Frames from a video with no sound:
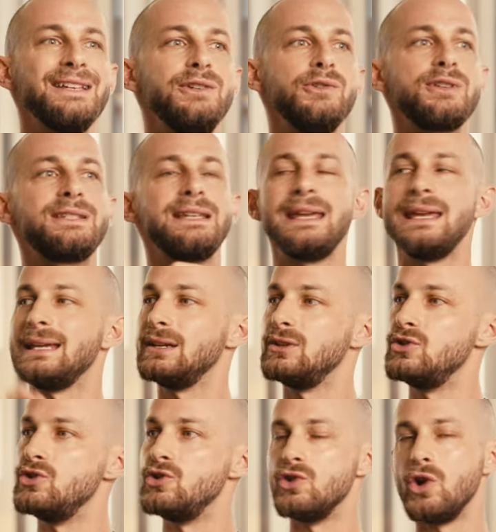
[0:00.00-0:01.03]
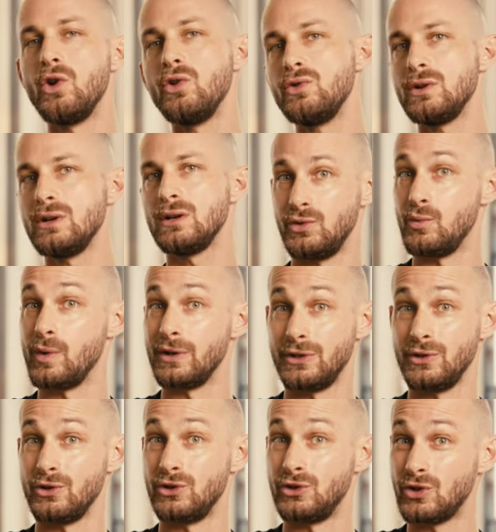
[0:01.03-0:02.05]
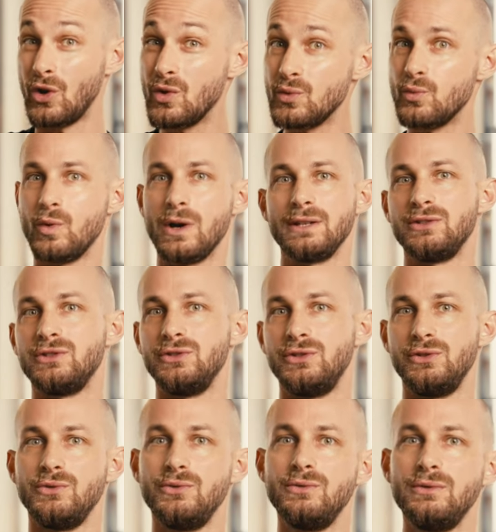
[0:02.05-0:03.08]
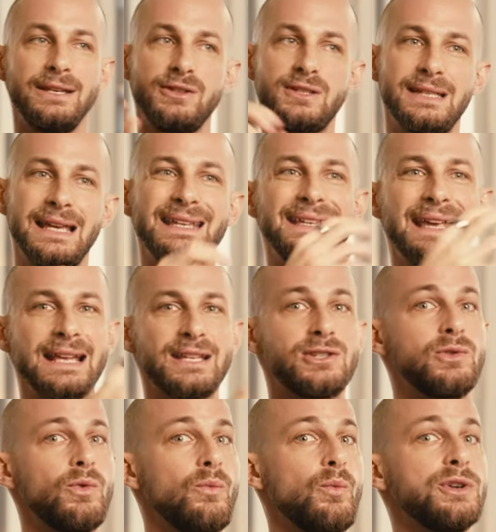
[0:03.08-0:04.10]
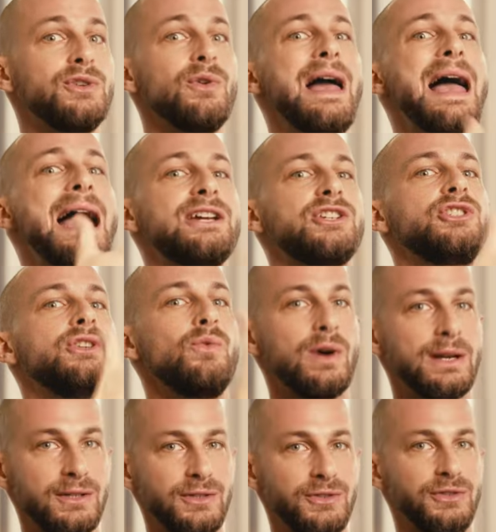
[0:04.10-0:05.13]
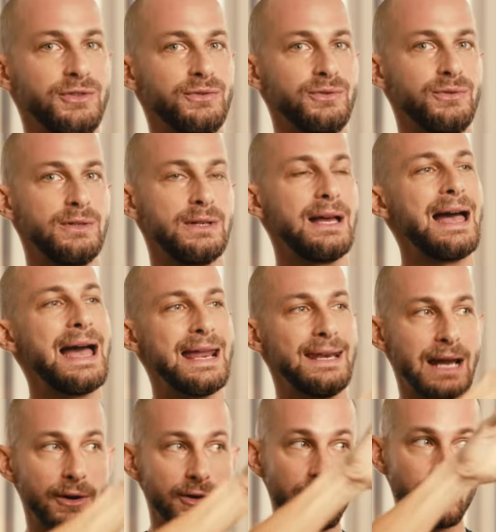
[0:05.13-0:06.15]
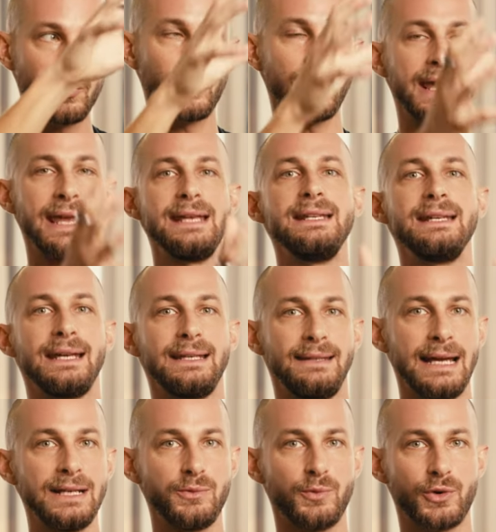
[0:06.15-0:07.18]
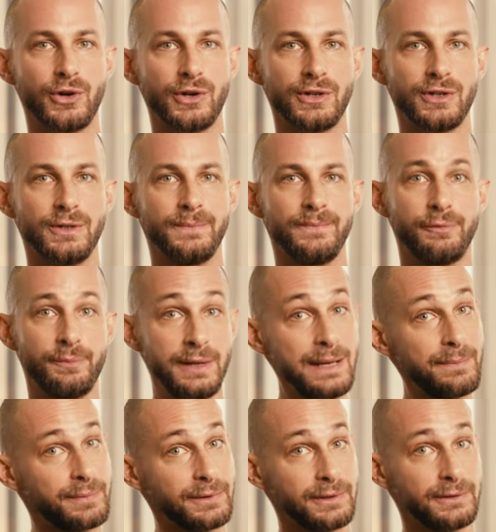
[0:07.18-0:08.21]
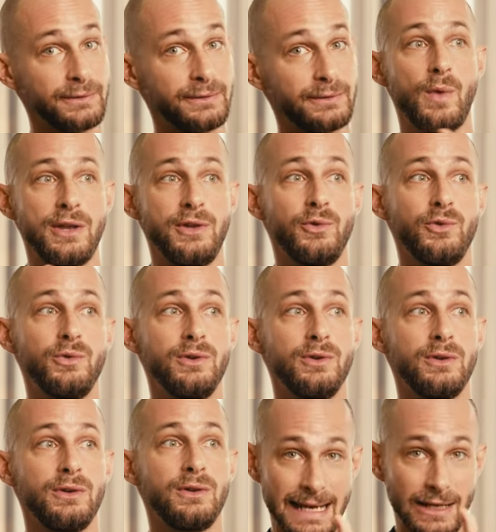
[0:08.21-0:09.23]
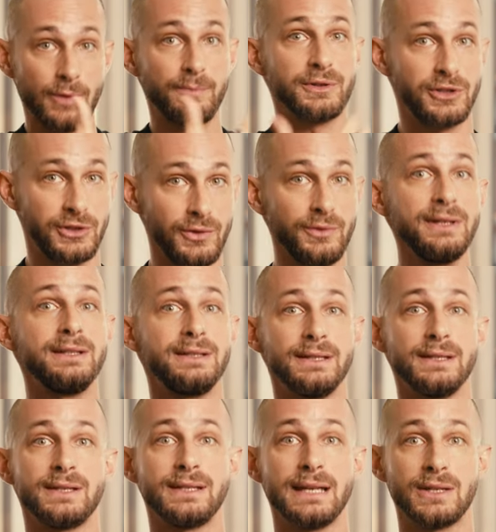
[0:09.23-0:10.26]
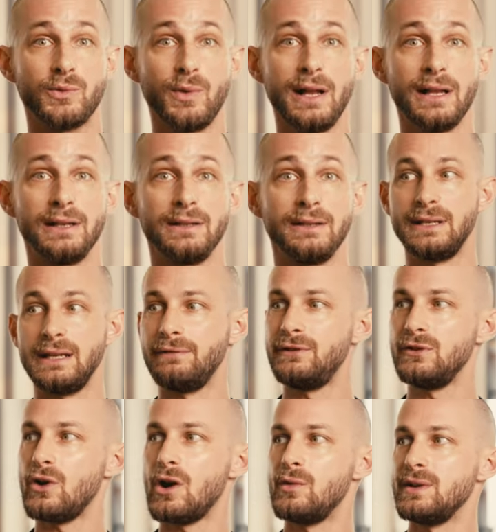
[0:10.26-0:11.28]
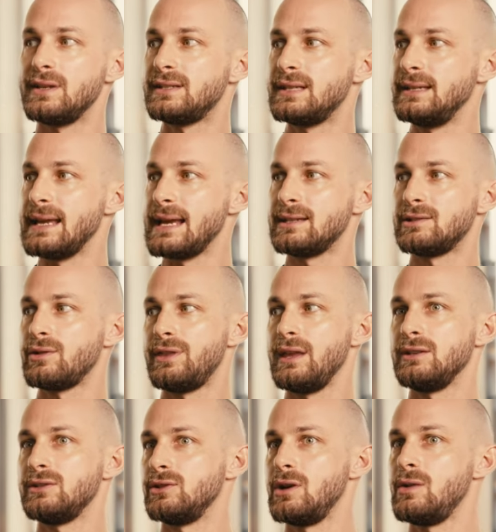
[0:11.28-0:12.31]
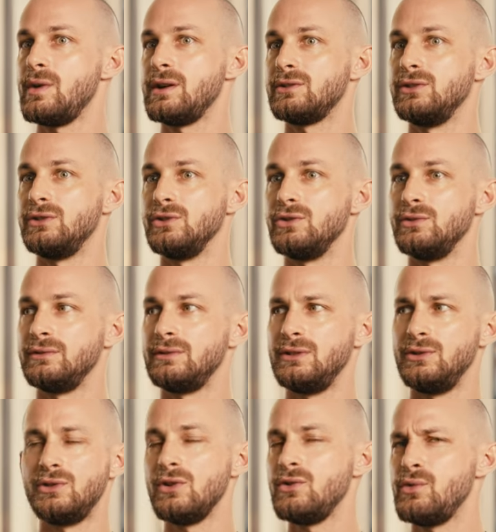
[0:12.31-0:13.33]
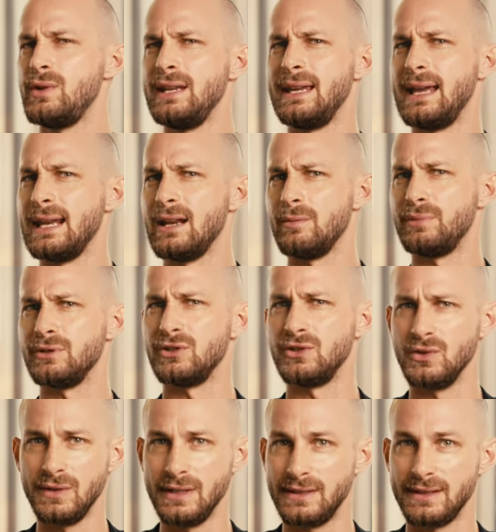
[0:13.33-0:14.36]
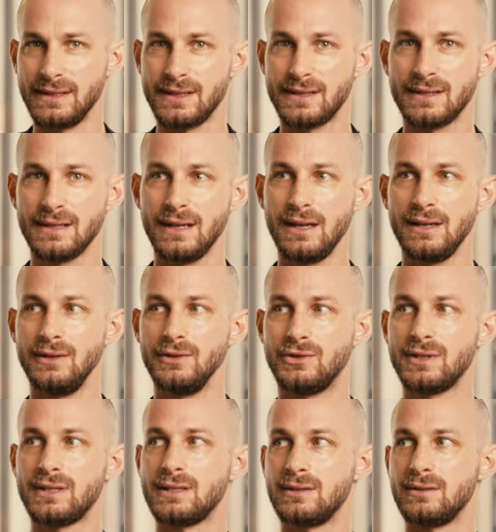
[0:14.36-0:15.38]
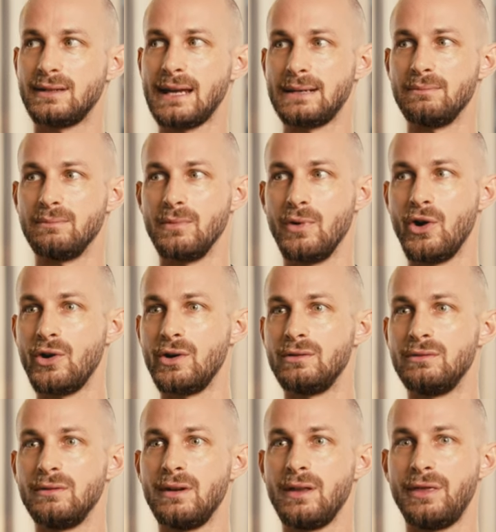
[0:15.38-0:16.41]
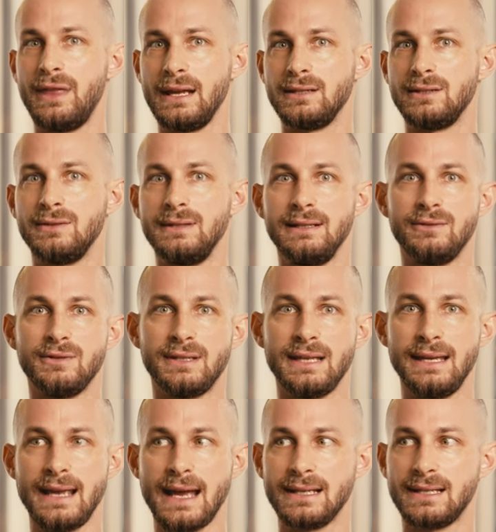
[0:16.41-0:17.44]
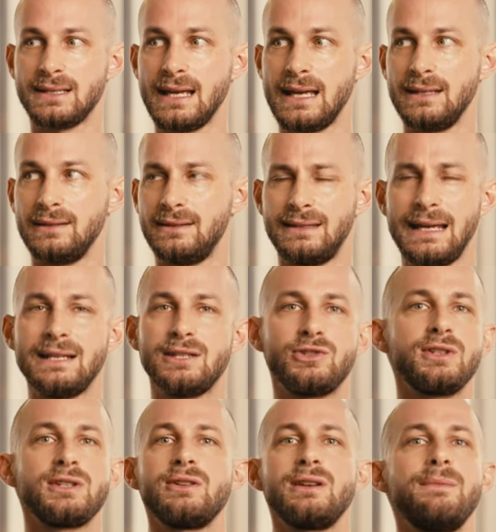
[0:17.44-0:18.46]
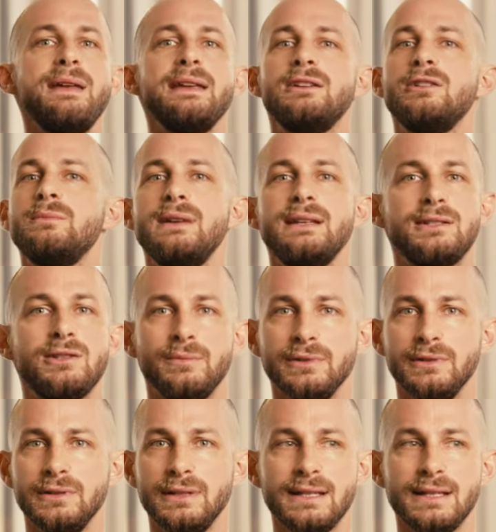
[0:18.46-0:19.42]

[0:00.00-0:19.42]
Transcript: You're saying no to what you don't want to do, and you say yes to what you actually want to do. And now you're creating a network with people where you get opportunities as well. But if you always say yes to things you don't want to do, you don't really get opportunities. You just get more things you need to say yes, and that's just gonna make you miserable.